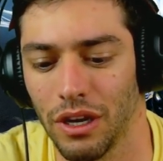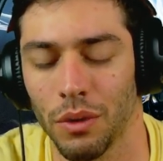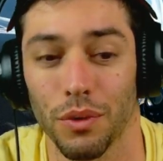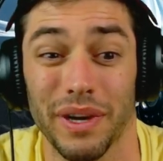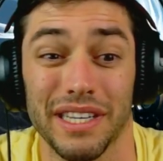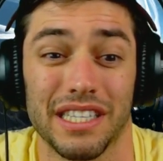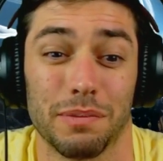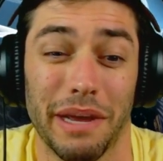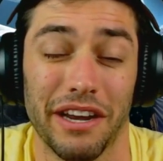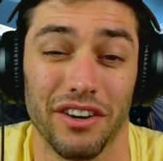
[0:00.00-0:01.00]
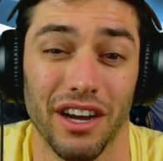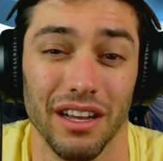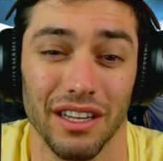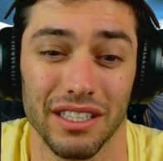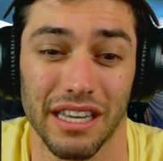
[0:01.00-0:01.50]
Oh, the ways to spend your
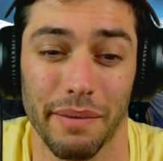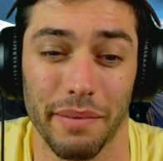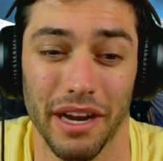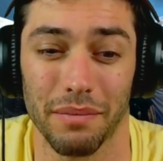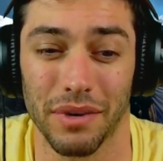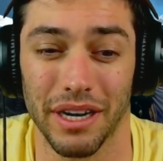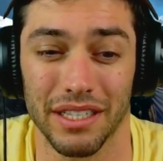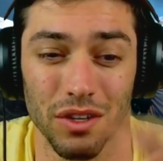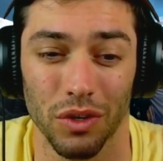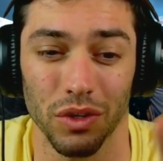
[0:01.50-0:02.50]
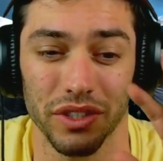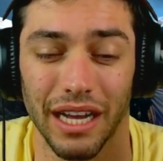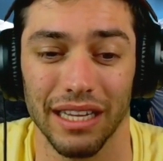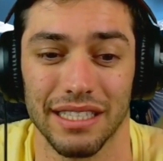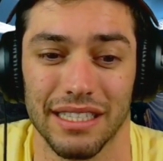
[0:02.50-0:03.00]
dollars coming up, right? So the whole
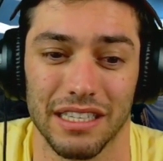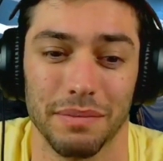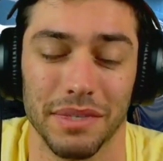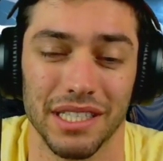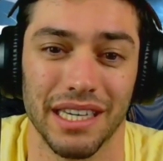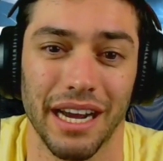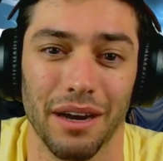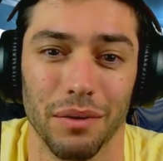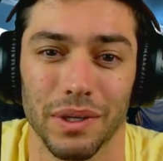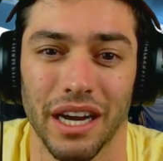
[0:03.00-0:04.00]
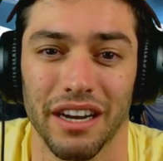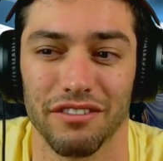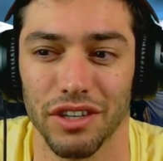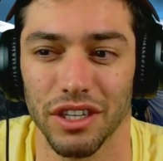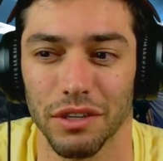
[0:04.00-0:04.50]
dollar system is now kind
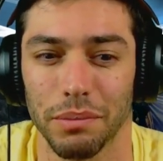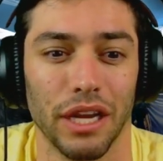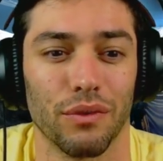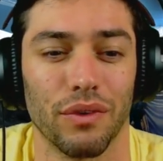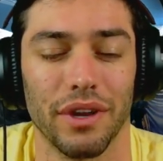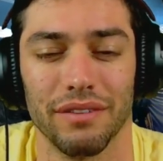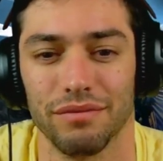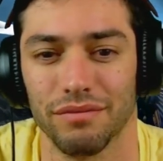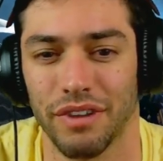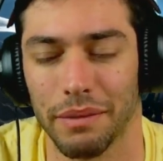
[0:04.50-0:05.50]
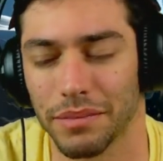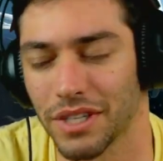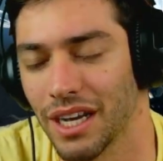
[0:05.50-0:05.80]
of really being revamped.